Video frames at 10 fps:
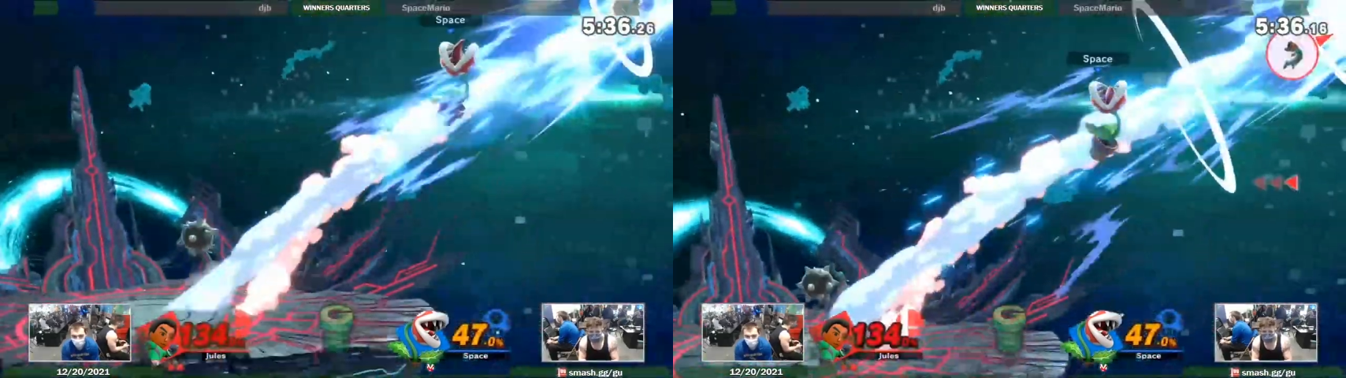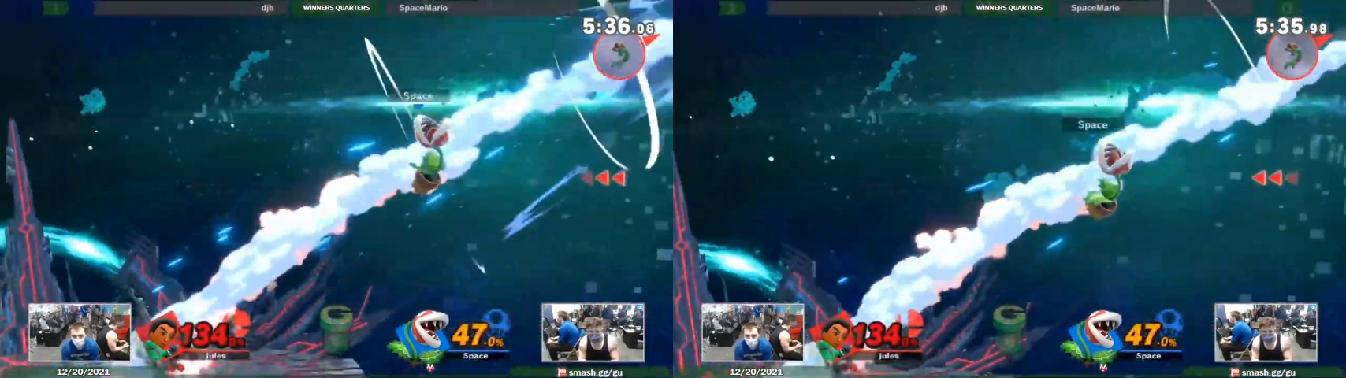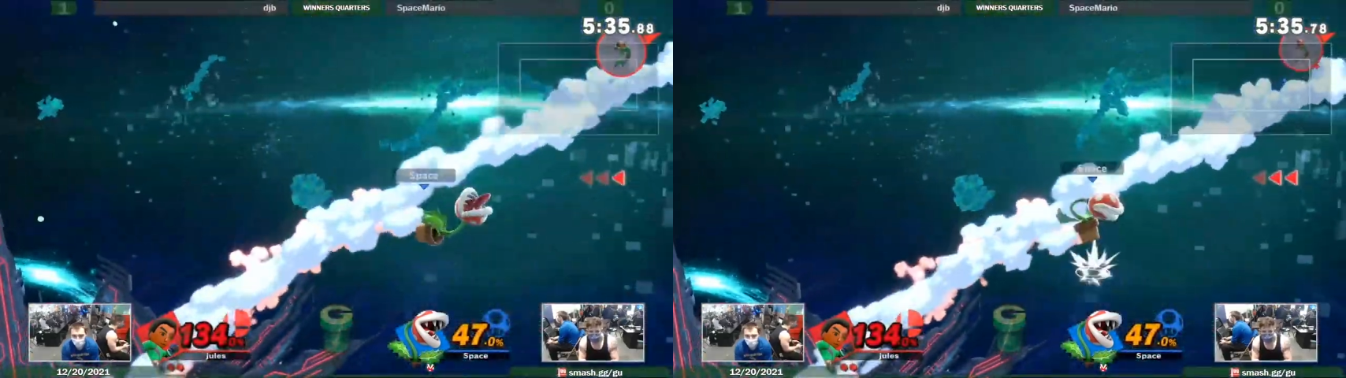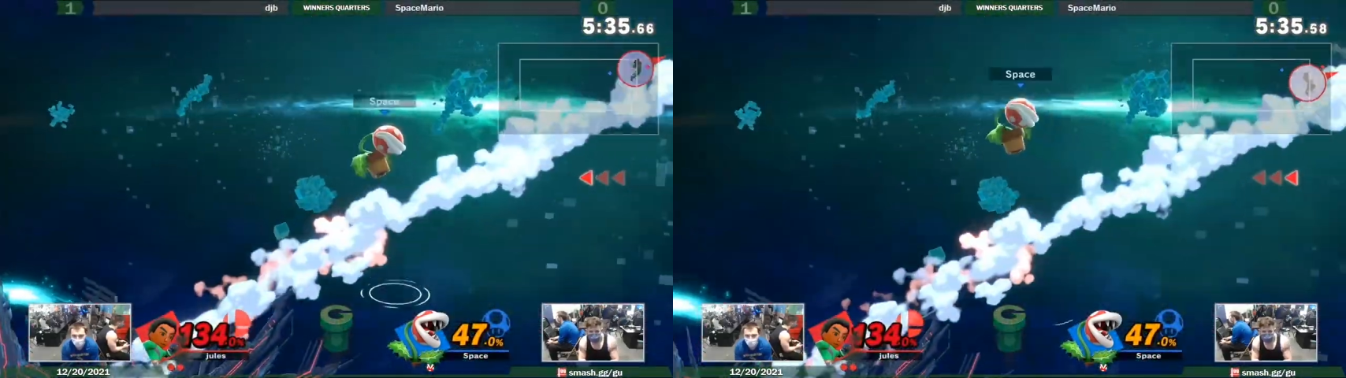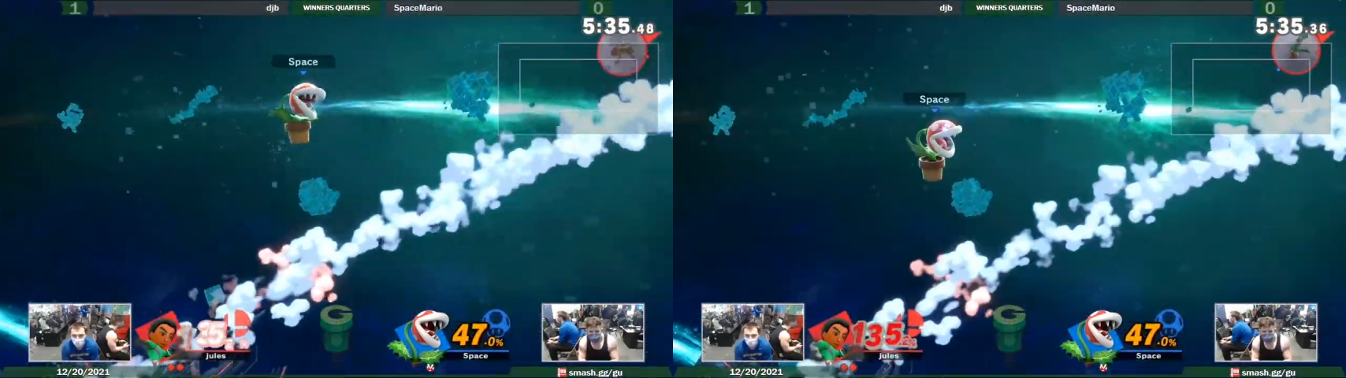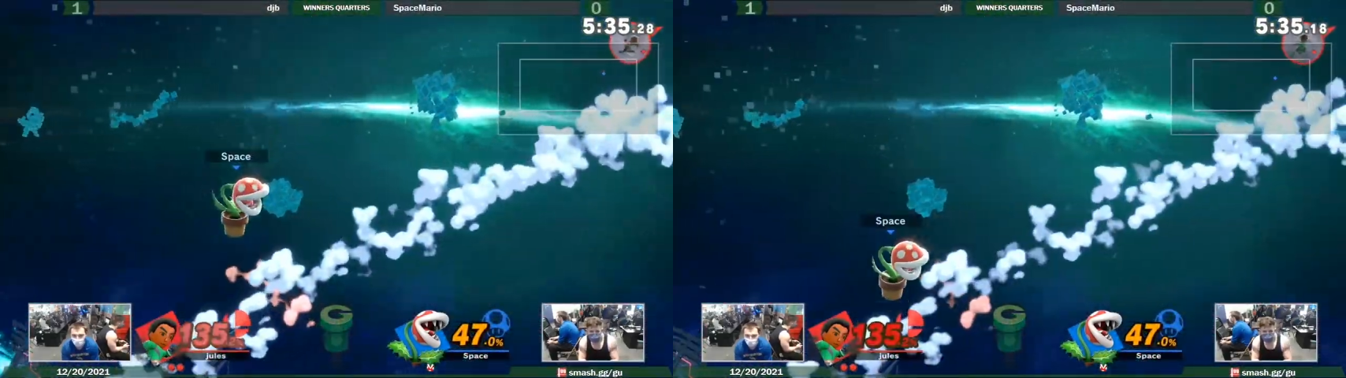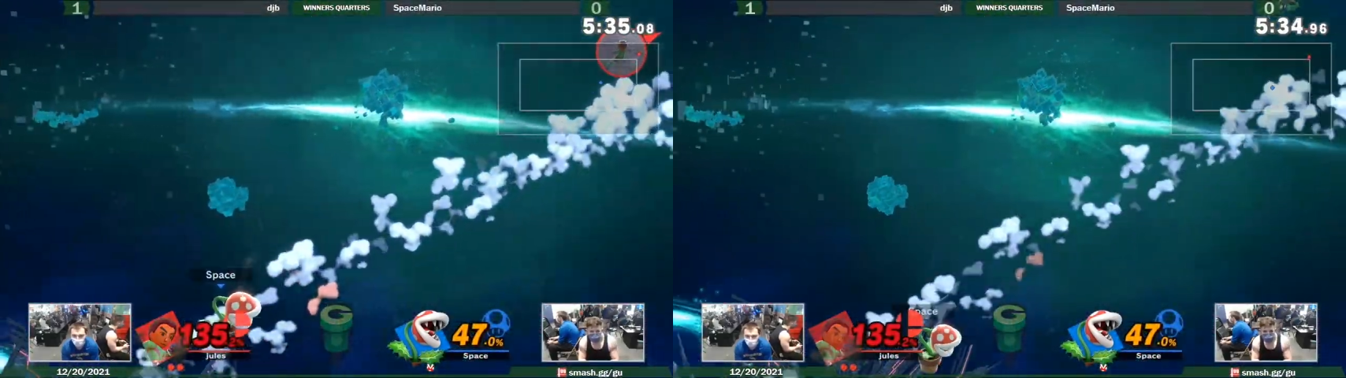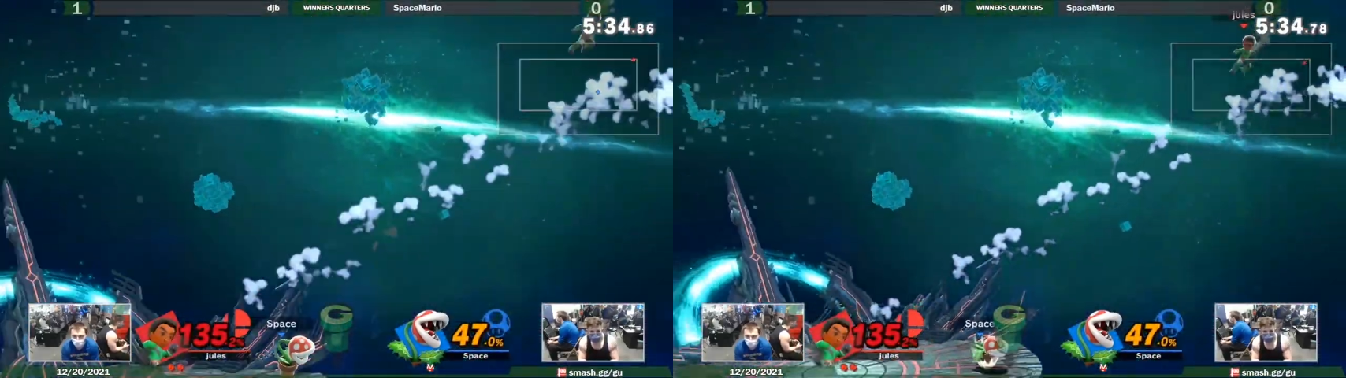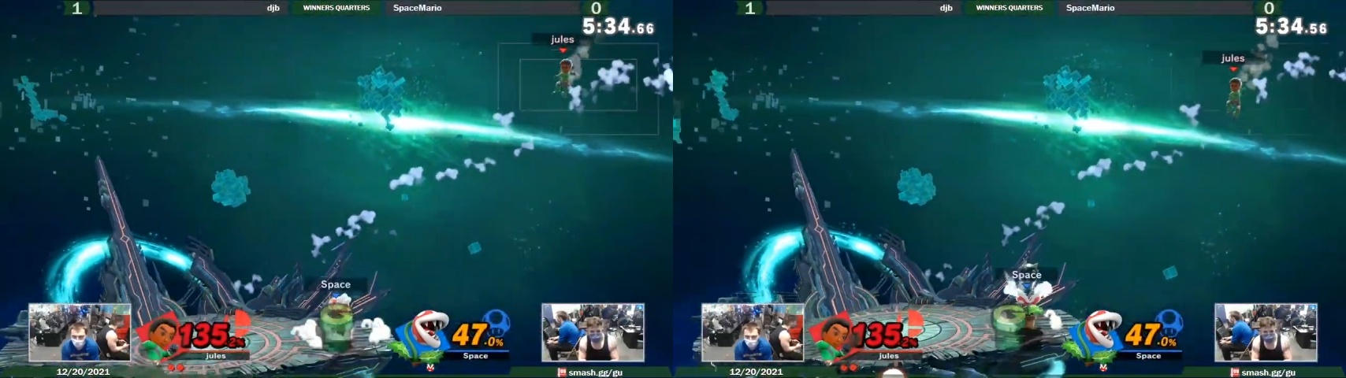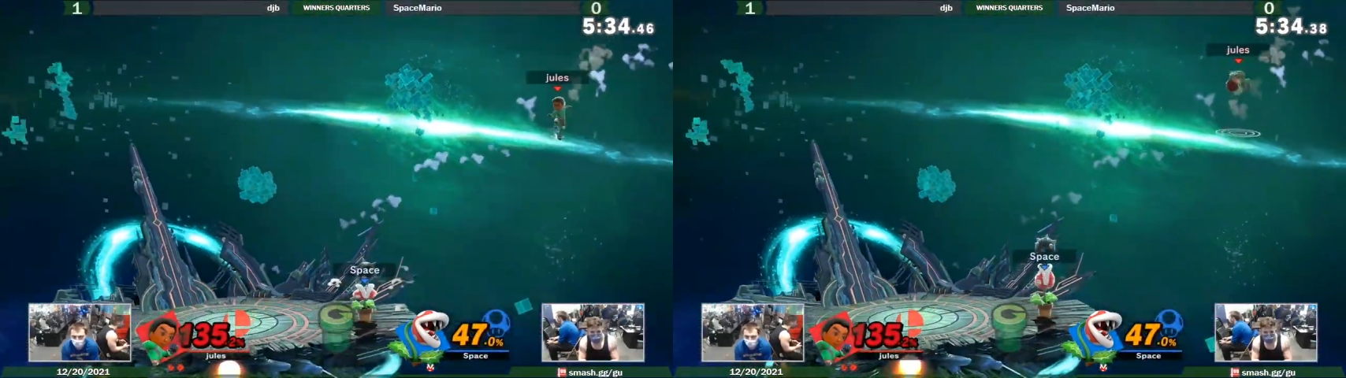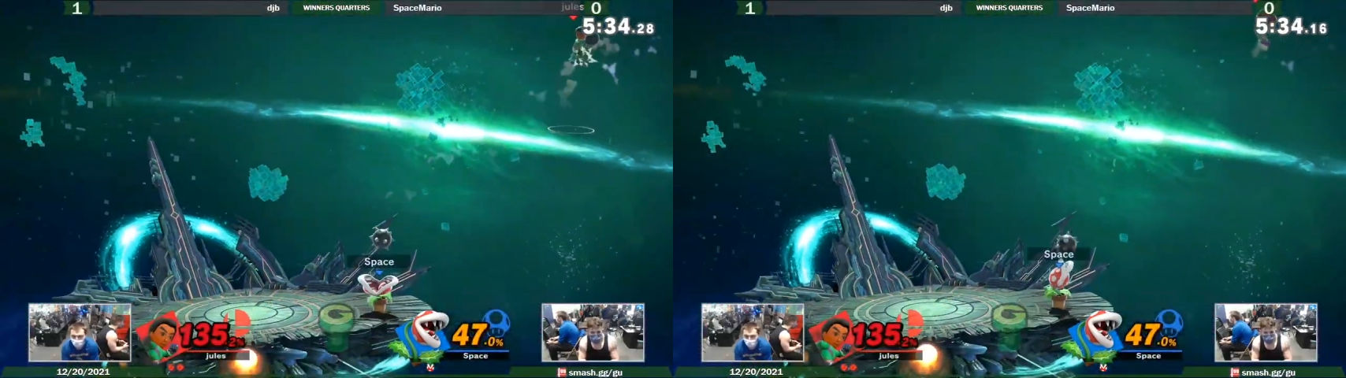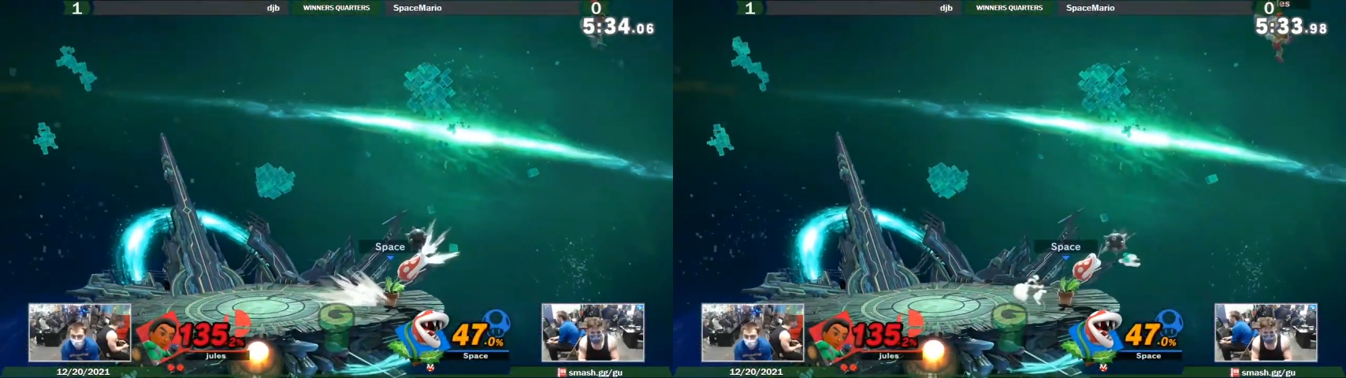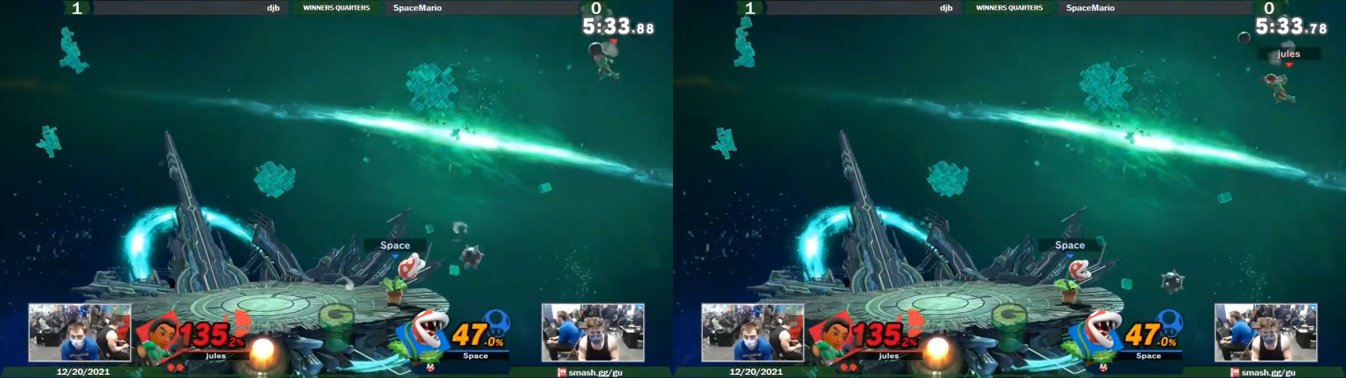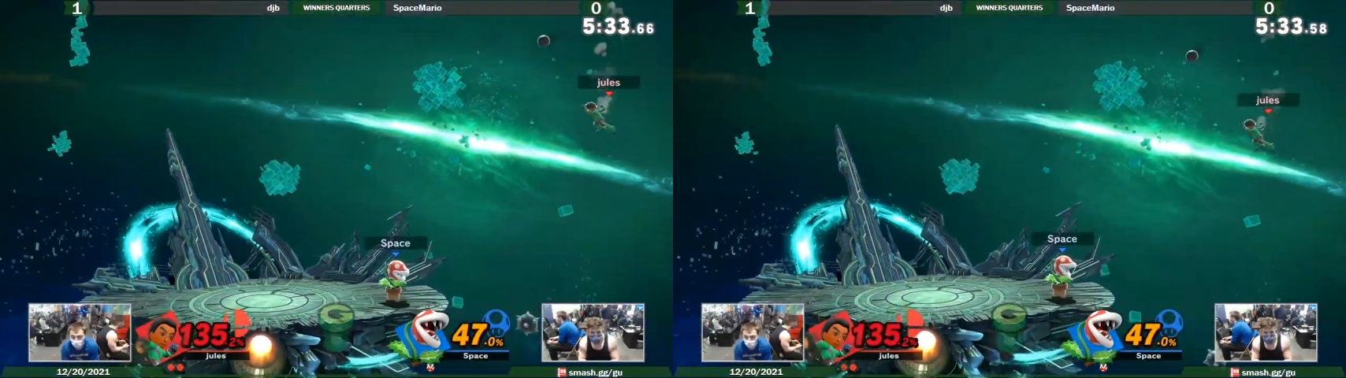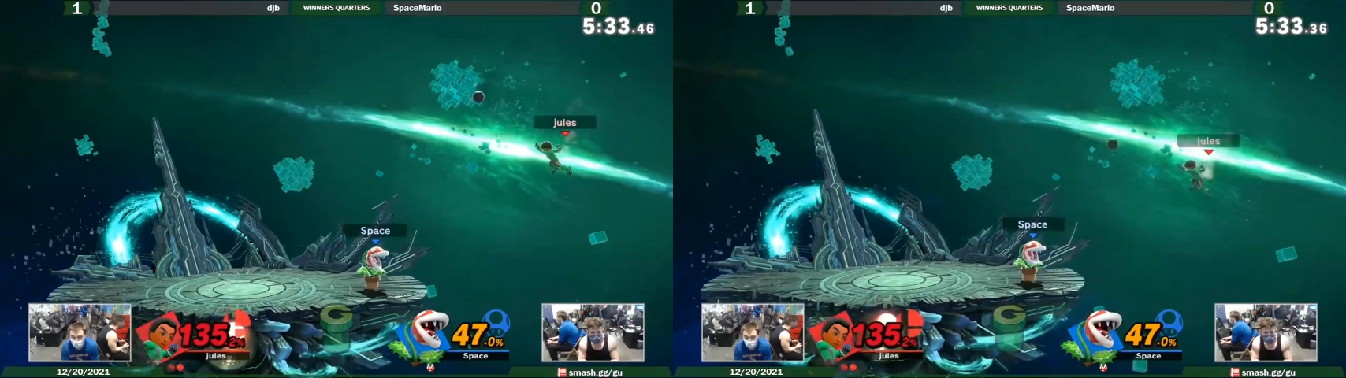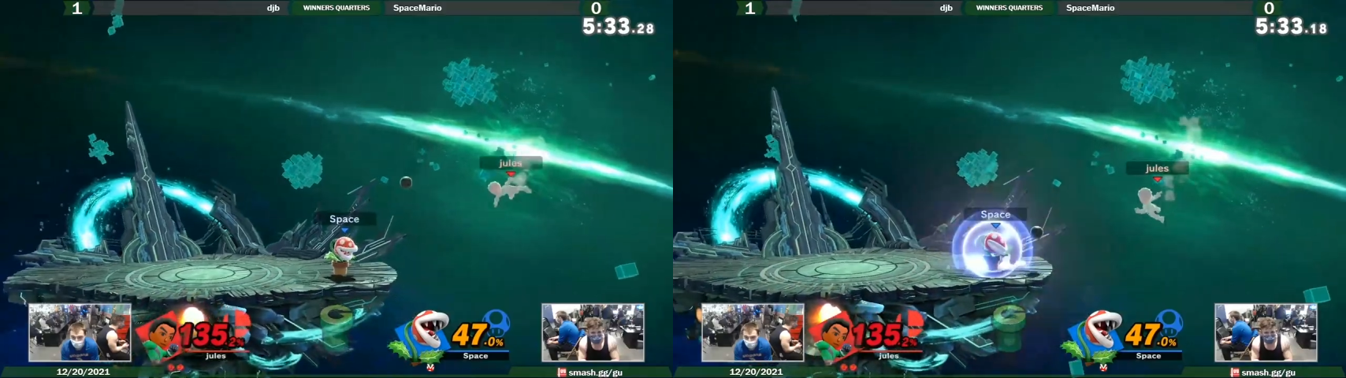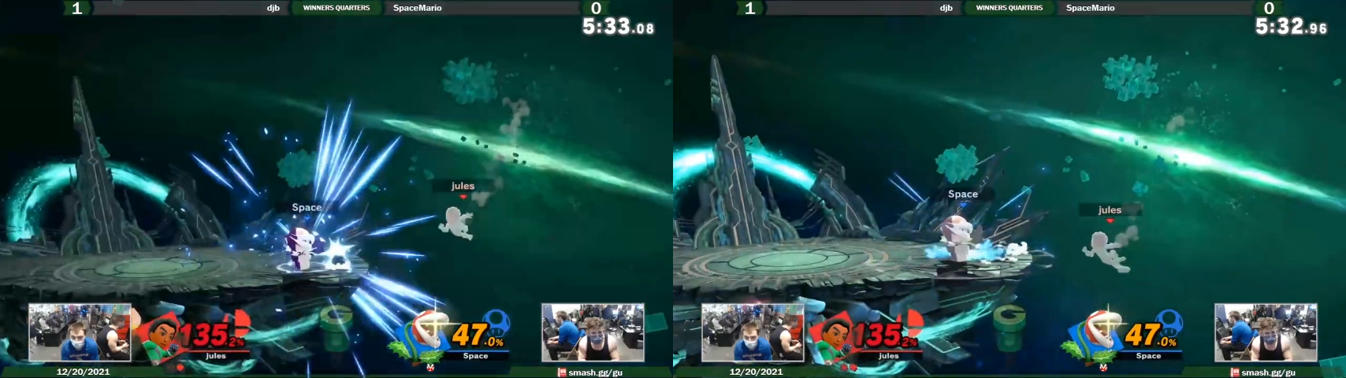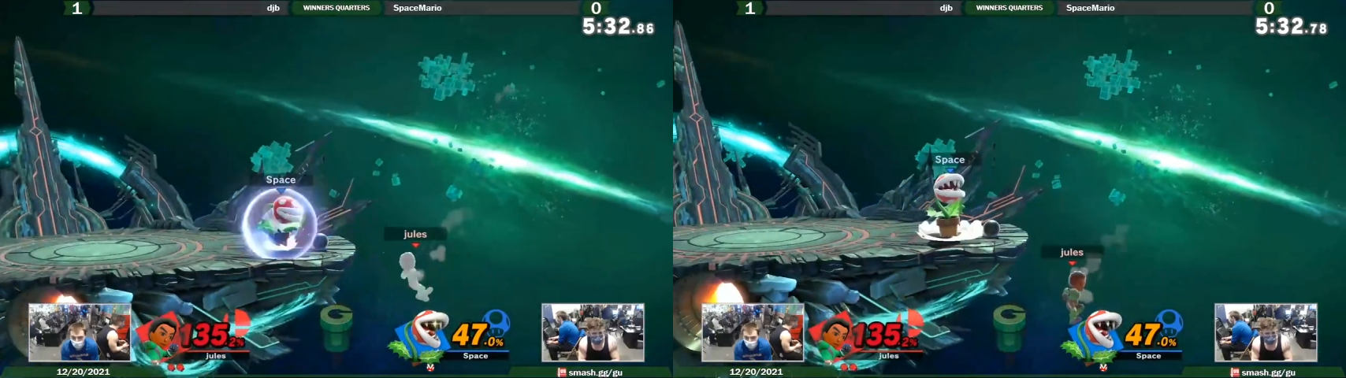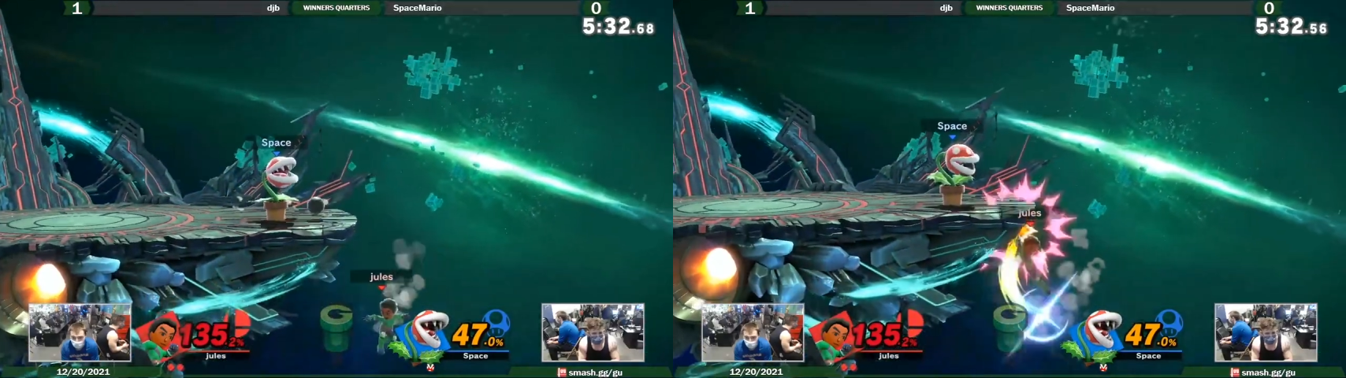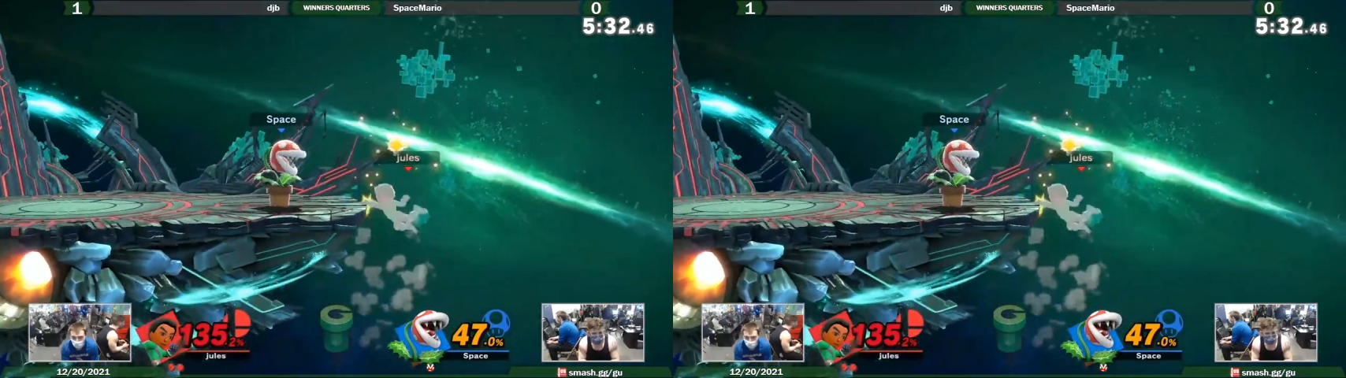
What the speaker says: Nobody's mouth can be seen.